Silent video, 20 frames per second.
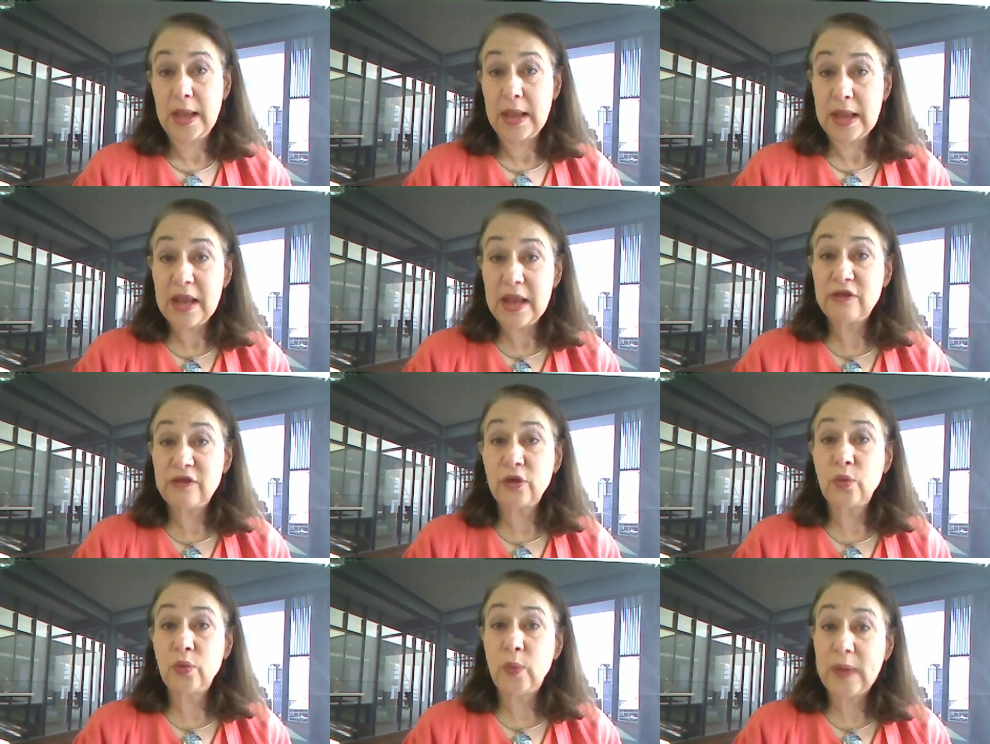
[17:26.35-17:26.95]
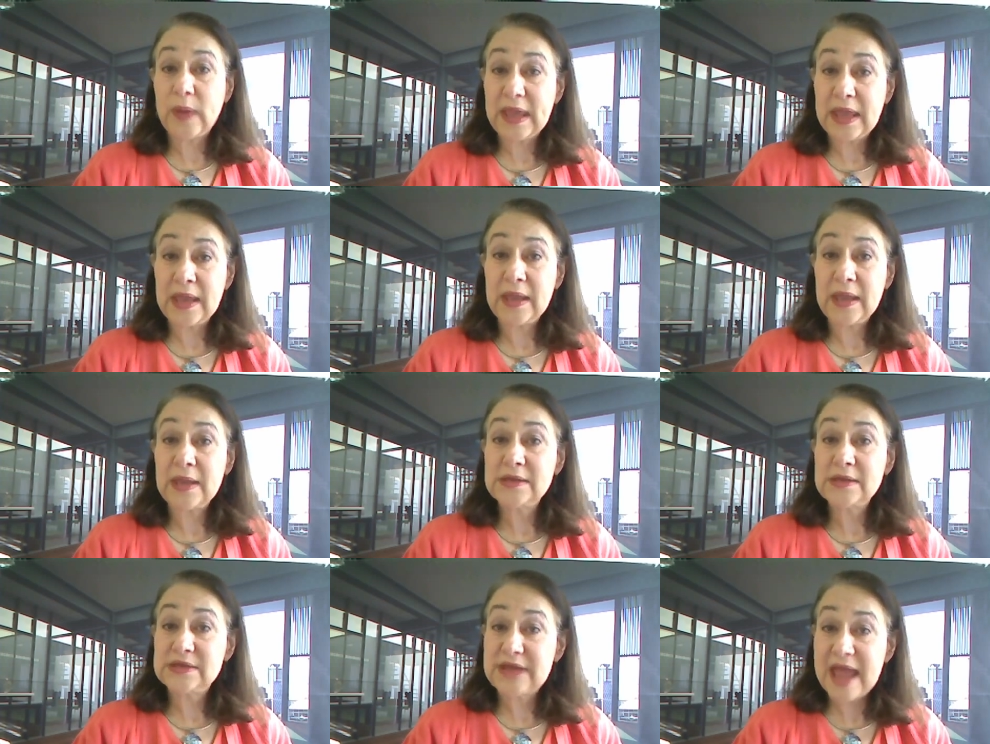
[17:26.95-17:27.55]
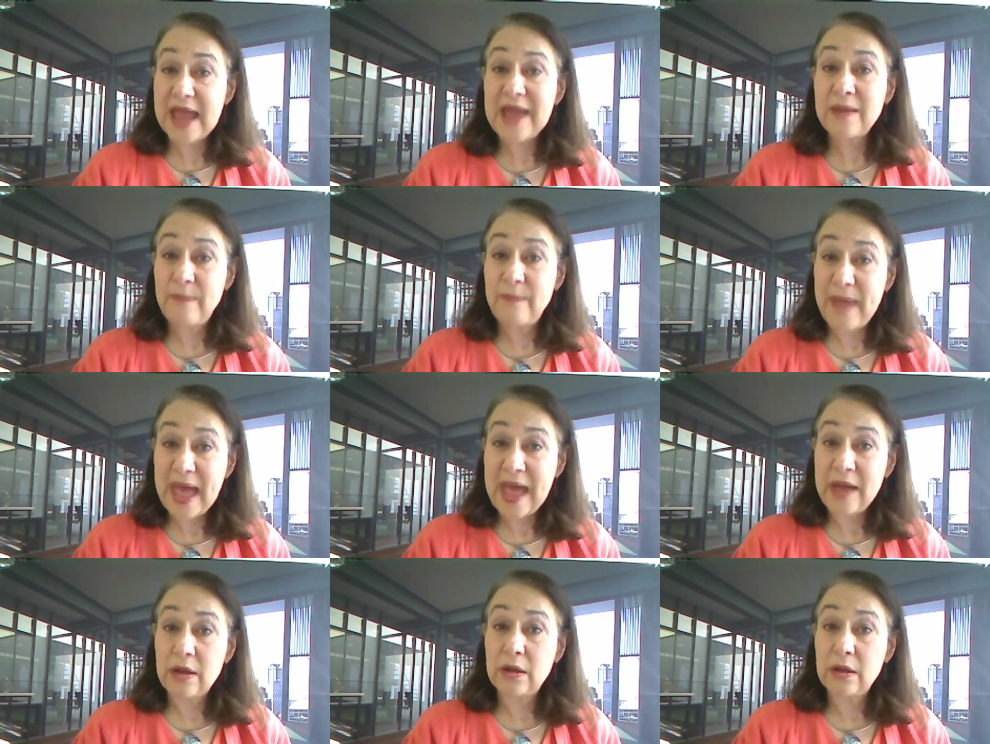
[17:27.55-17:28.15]
Either we take
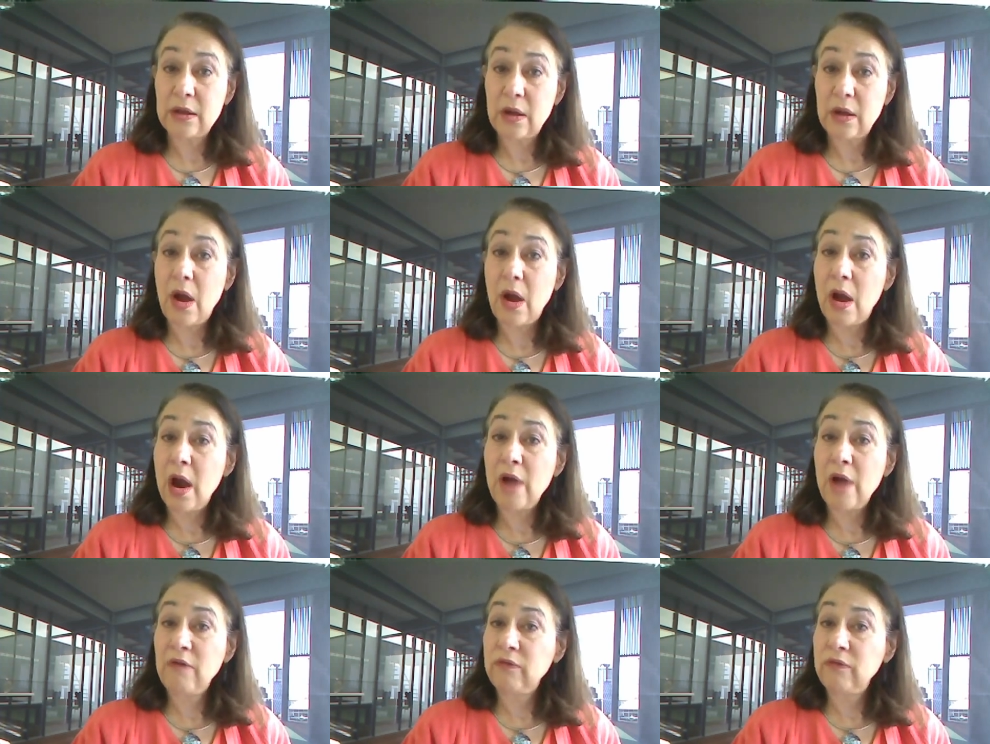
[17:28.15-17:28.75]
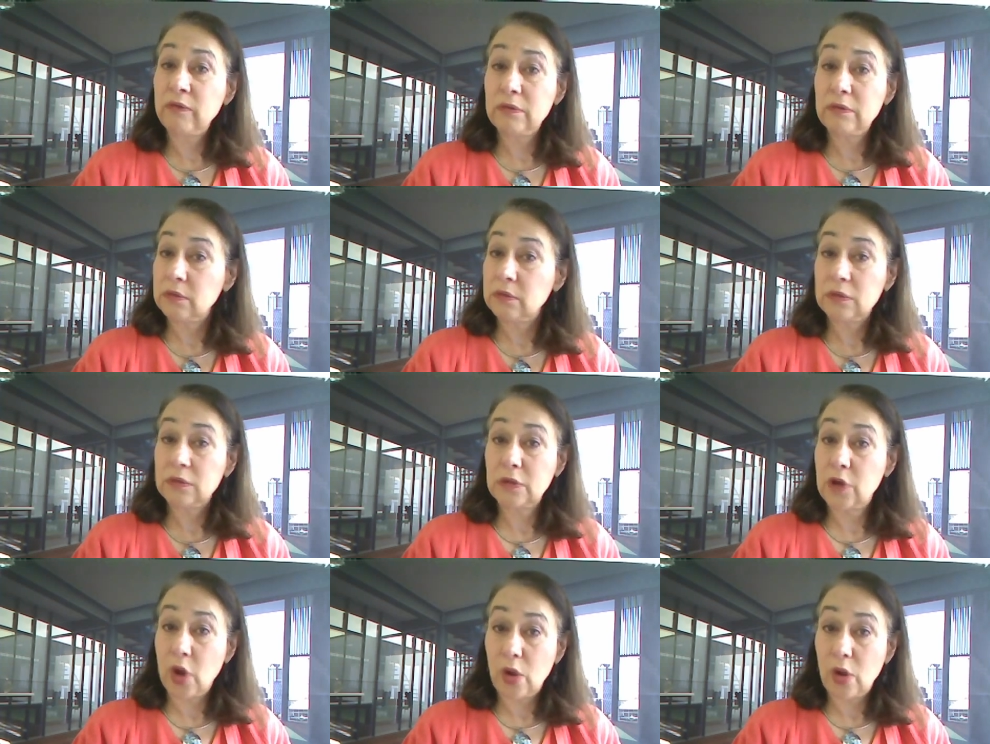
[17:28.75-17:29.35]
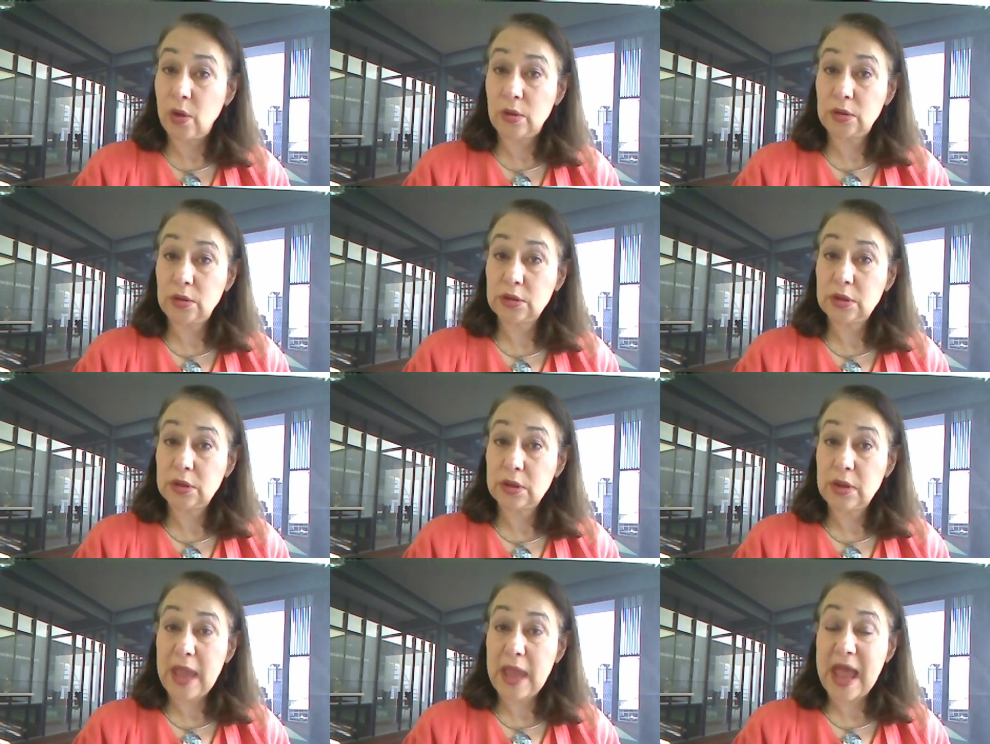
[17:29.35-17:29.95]
back our
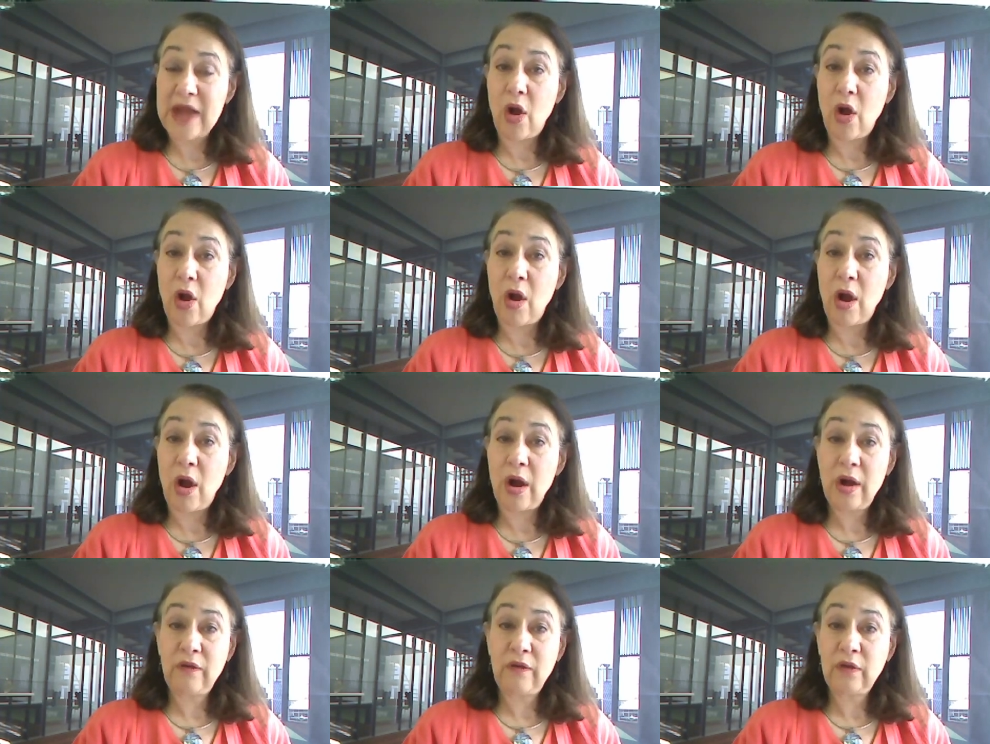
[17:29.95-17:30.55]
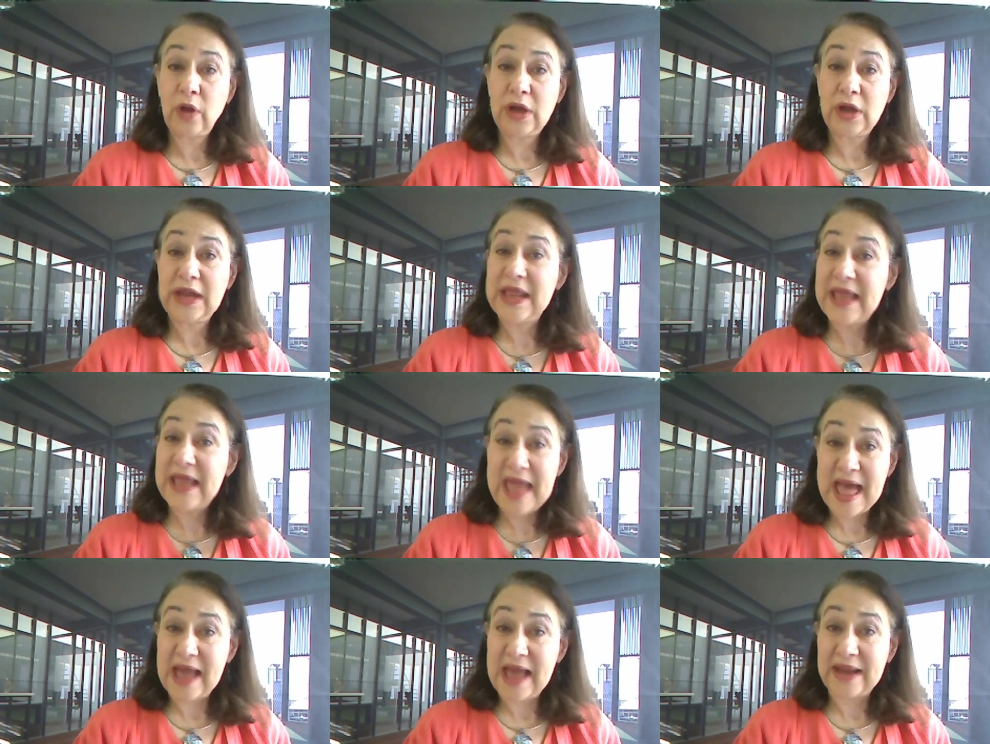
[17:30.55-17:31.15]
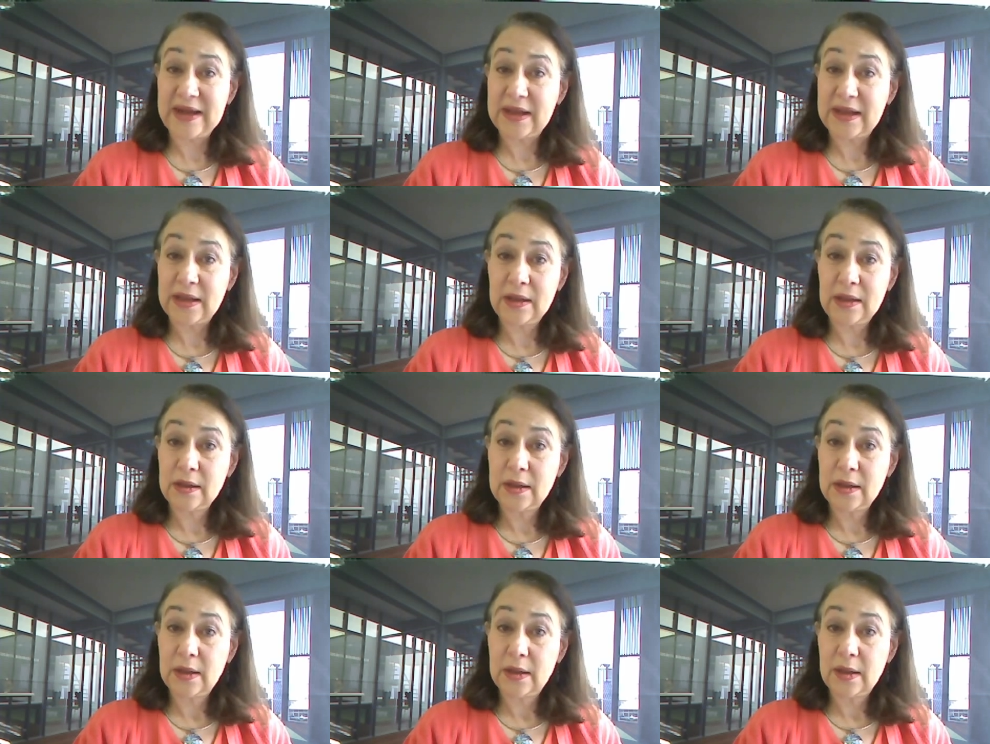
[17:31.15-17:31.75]
gold and our
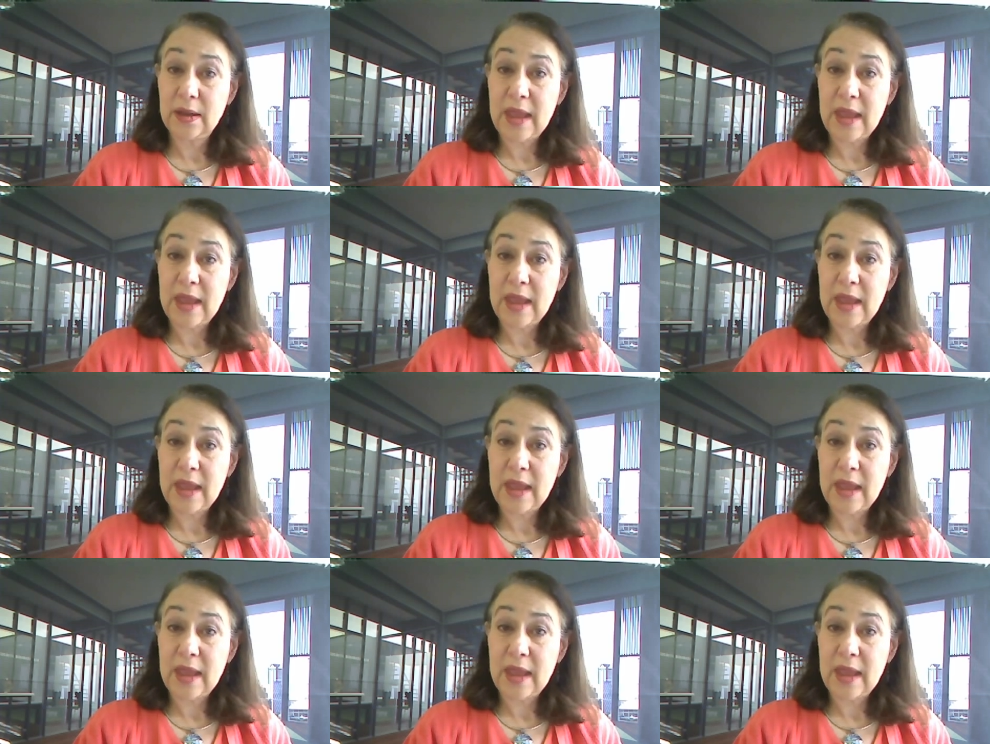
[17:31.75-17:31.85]
legality,